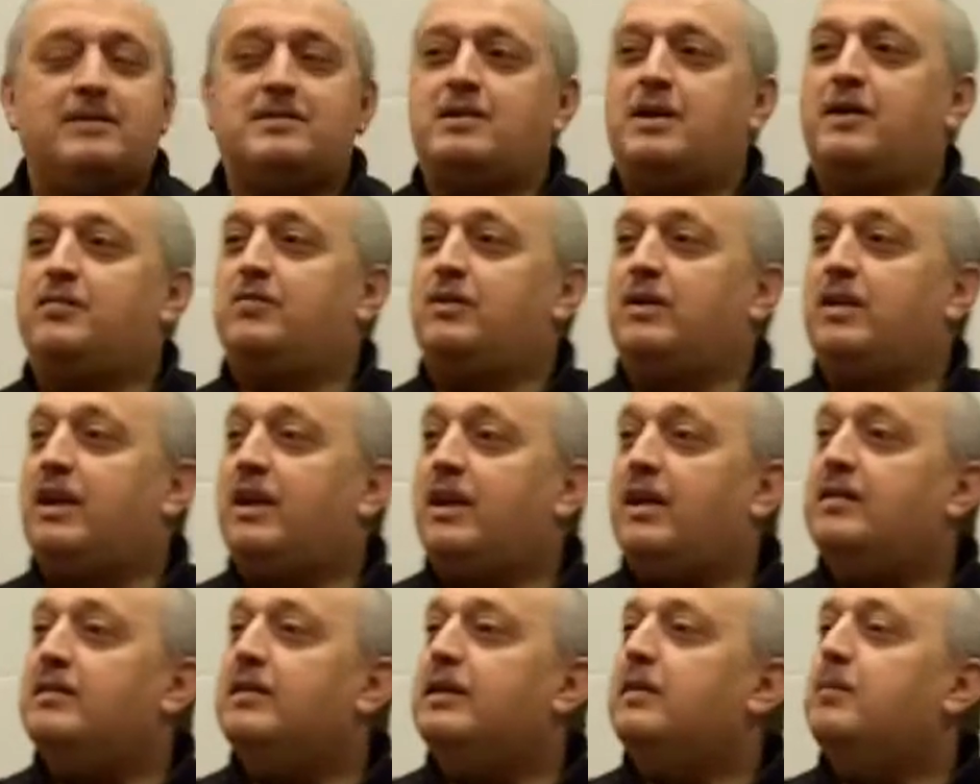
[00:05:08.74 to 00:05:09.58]
Astaghfirullah
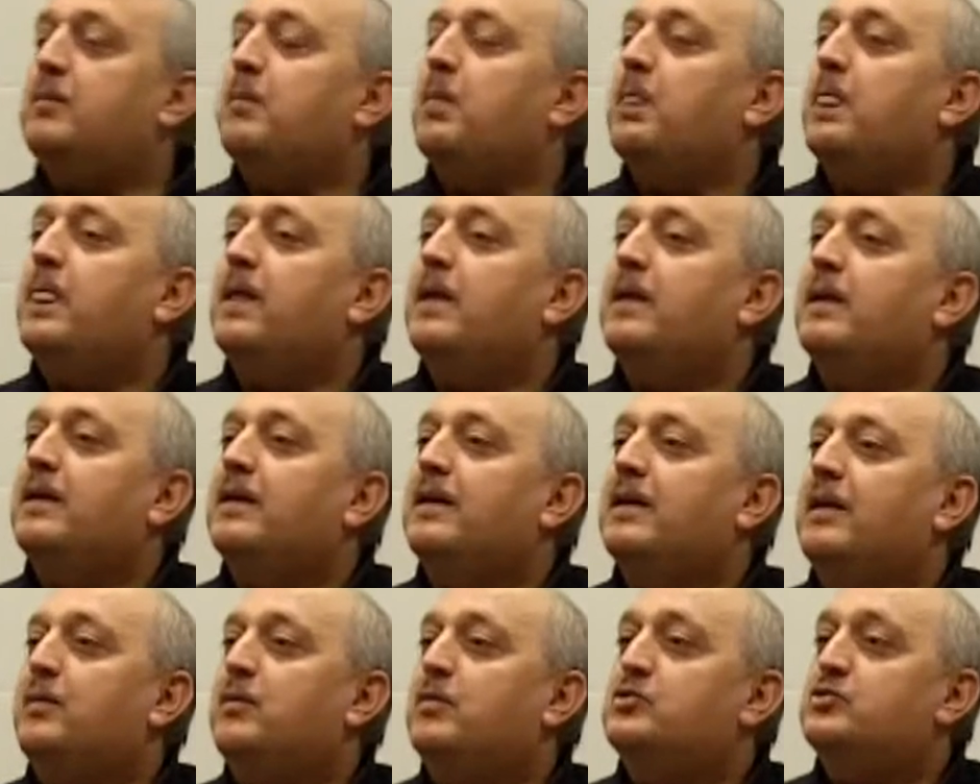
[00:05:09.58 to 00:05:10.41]
al-Azim.
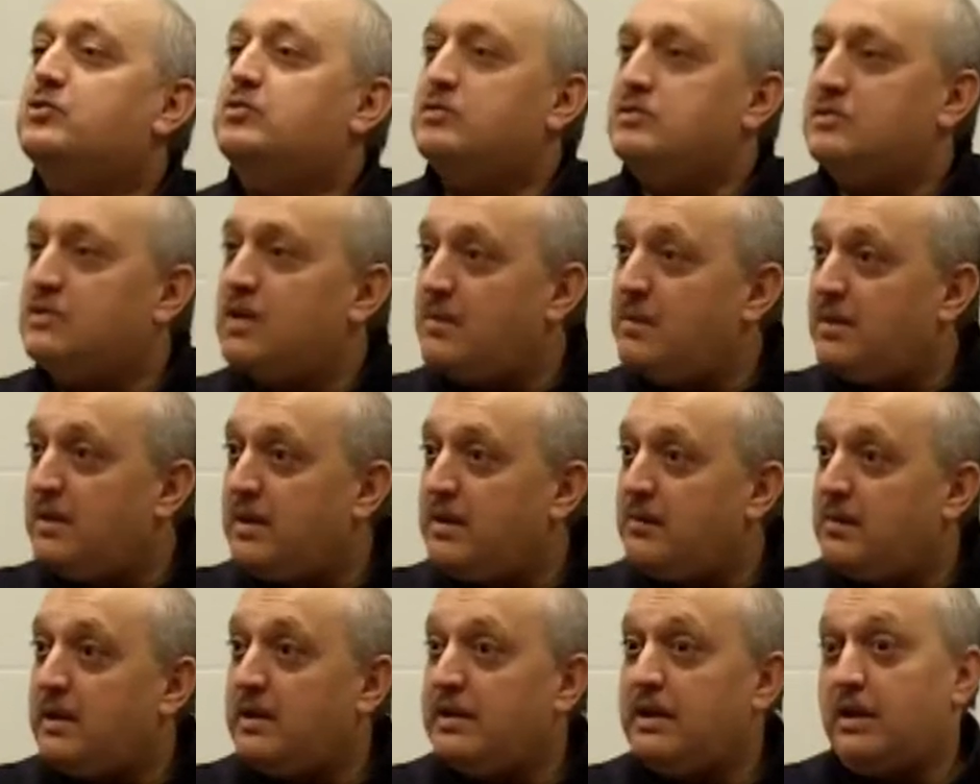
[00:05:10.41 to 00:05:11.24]
He wants double
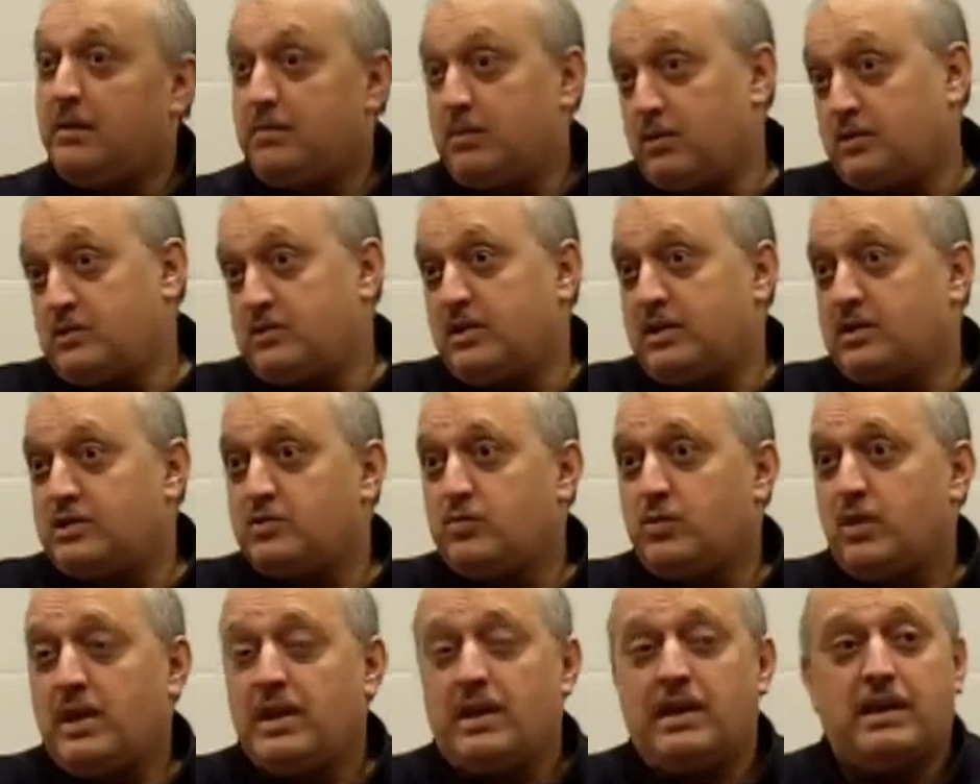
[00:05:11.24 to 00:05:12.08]
the money now because you're
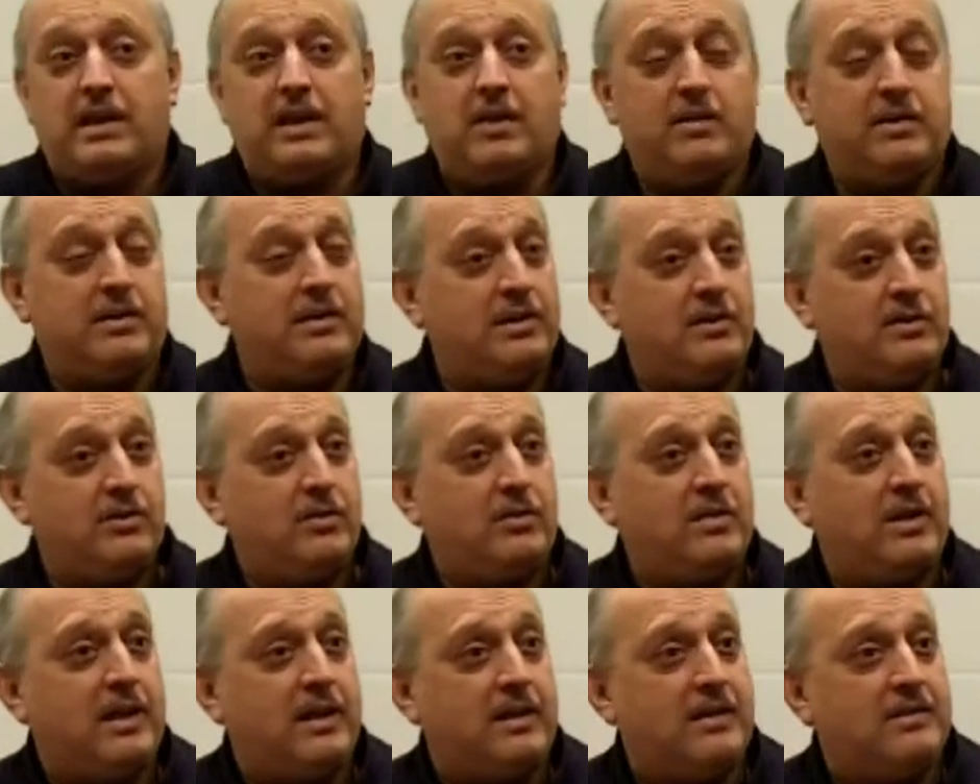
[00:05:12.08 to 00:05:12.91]
swearing now. He didn't
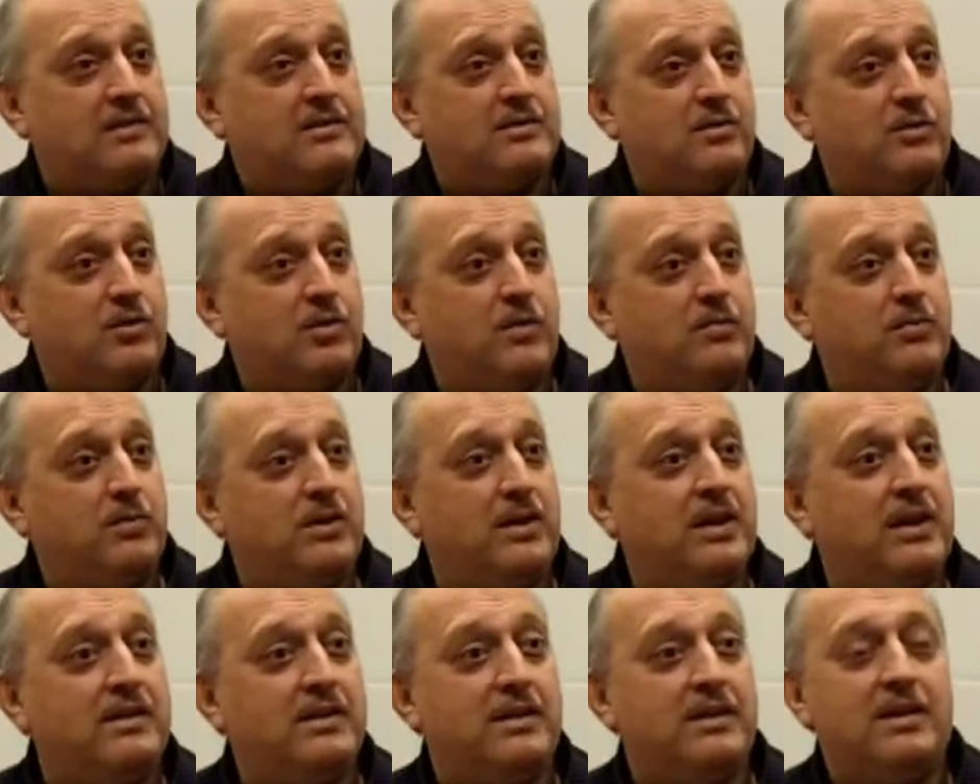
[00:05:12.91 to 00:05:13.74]
know that. It's so
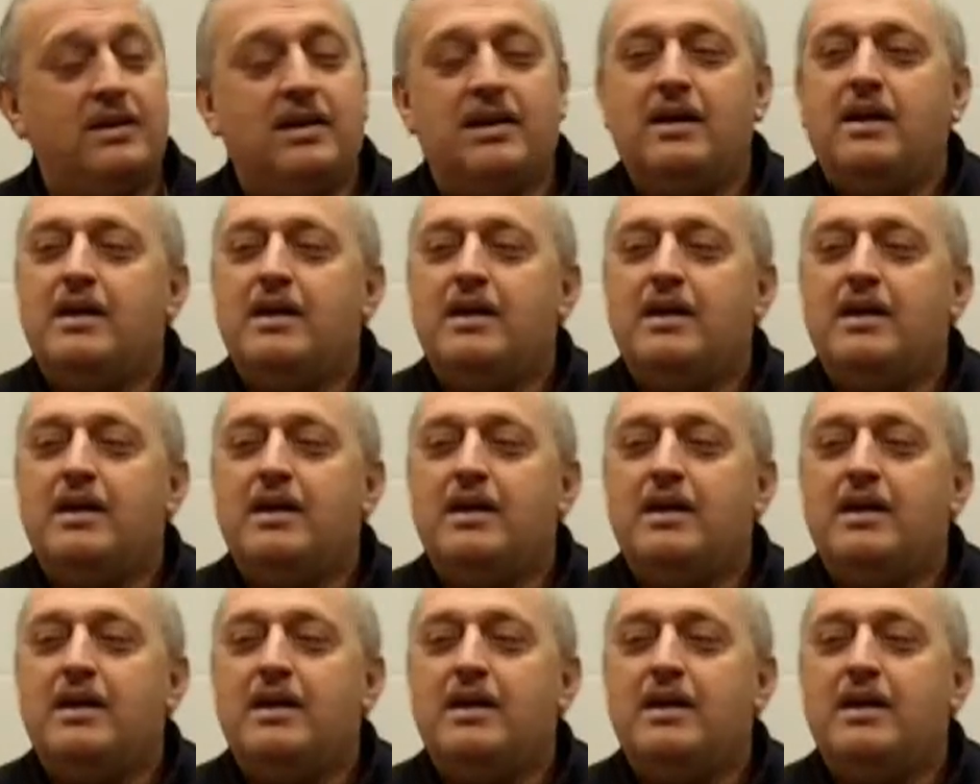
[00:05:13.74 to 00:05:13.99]
complicated.